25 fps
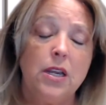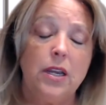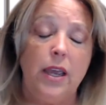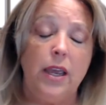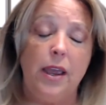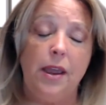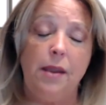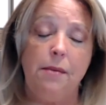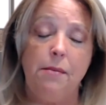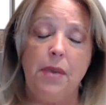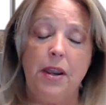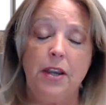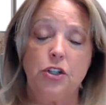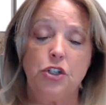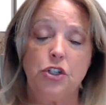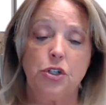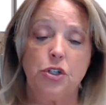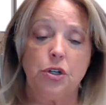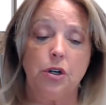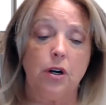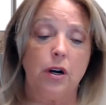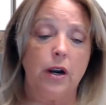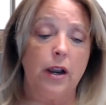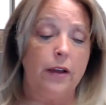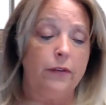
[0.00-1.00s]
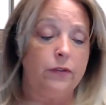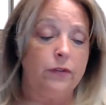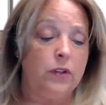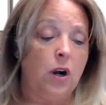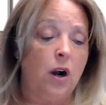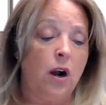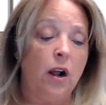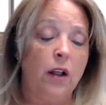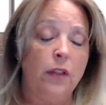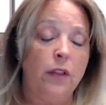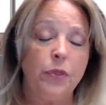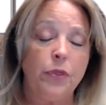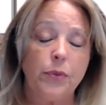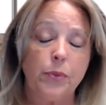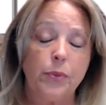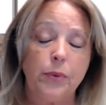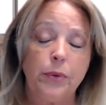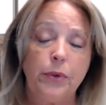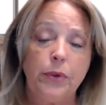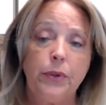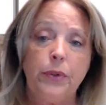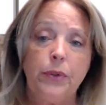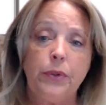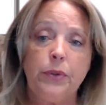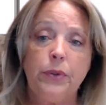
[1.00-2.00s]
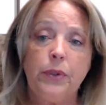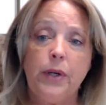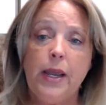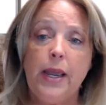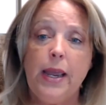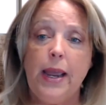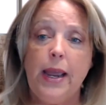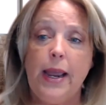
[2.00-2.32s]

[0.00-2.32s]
and make sure I've gone through